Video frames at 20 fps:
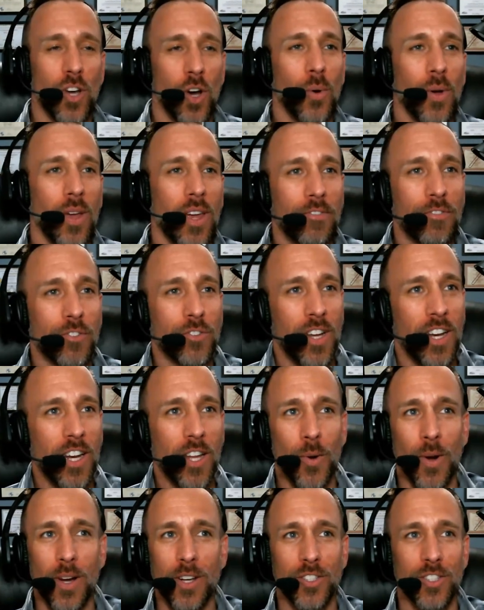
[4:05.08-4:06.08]
if there's any
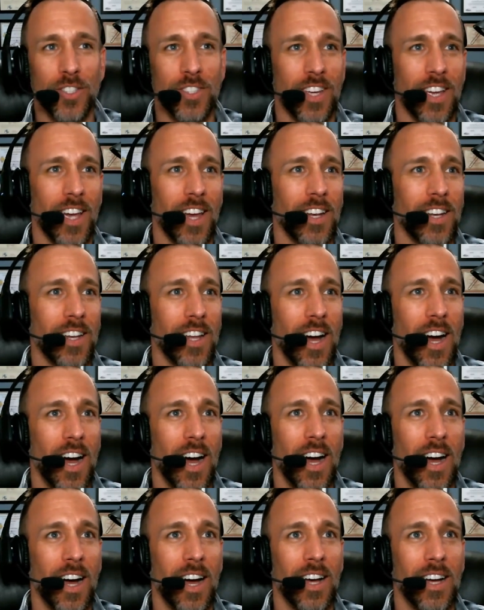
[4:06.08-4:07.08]
questions again,
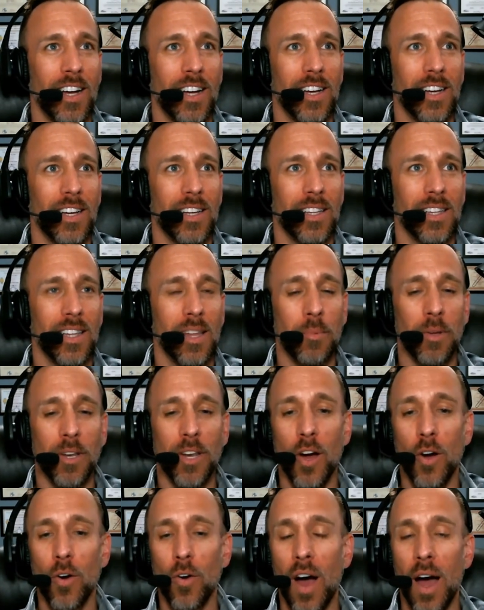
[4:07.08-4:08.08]
let me
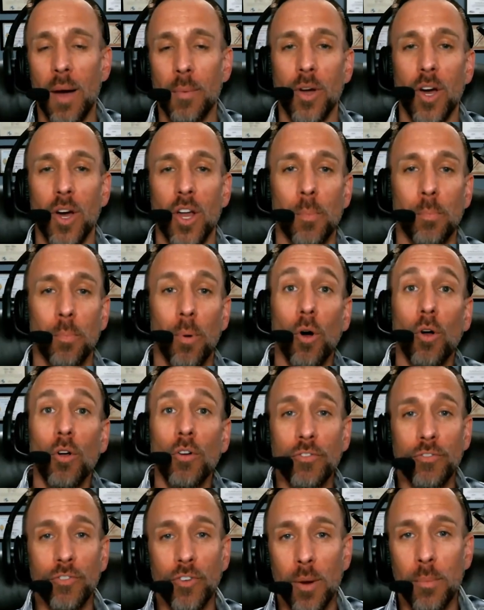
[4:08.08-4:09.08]
know. I'm going to
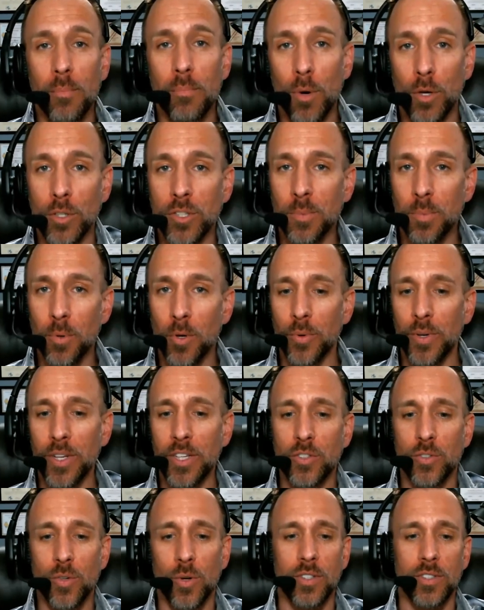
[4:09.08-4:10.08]
pull from multiple
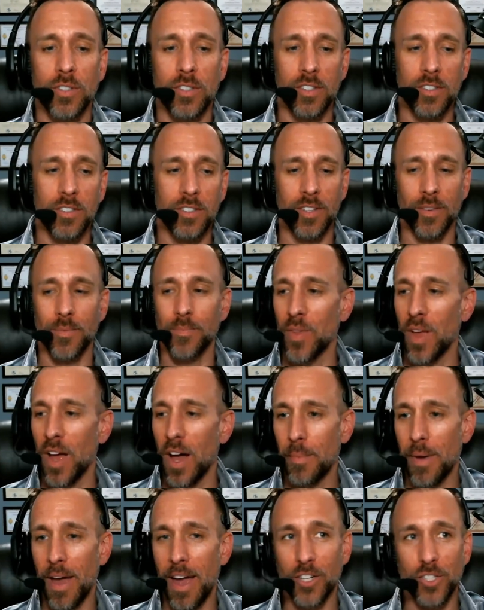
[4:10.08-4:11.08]
resources.
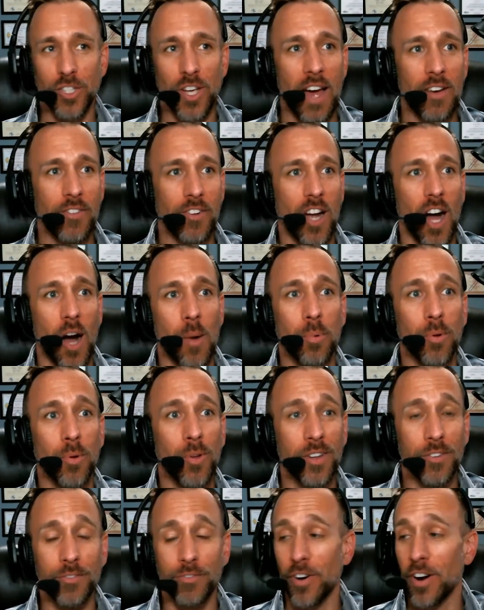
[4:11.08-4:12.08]
I actually have a
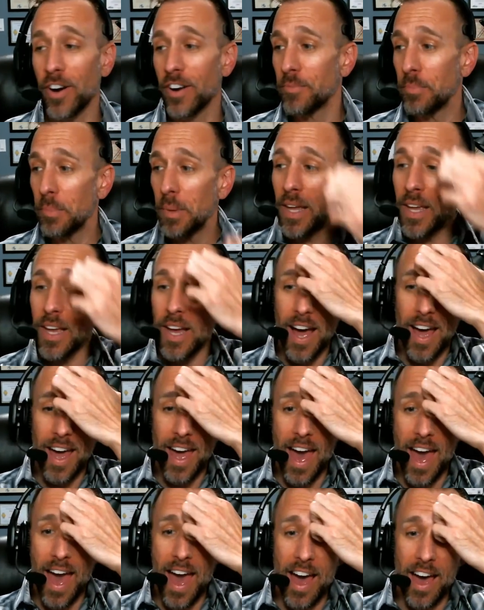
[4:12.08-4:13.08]
couple in front of me. I
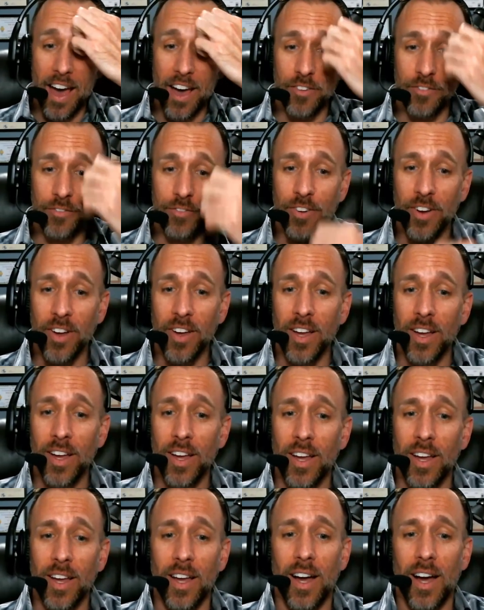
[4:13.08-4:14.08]
have
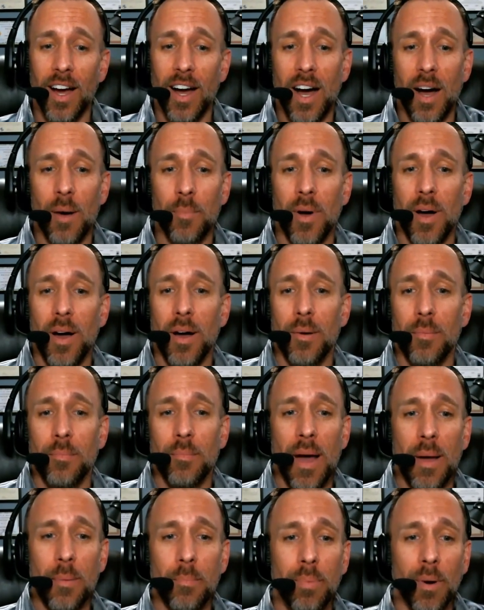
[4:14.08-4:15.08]

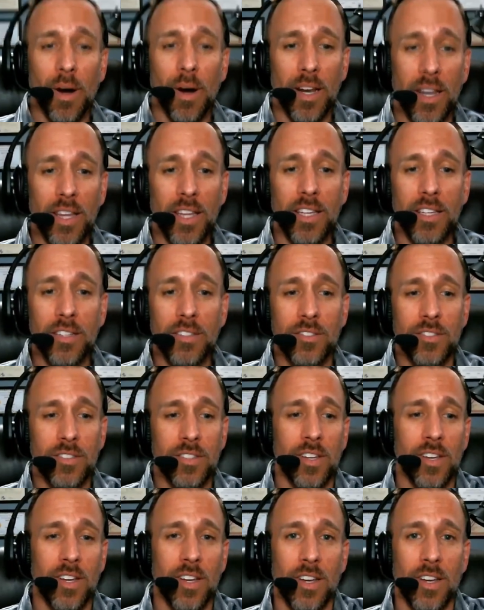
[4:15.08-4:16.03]
my buddy's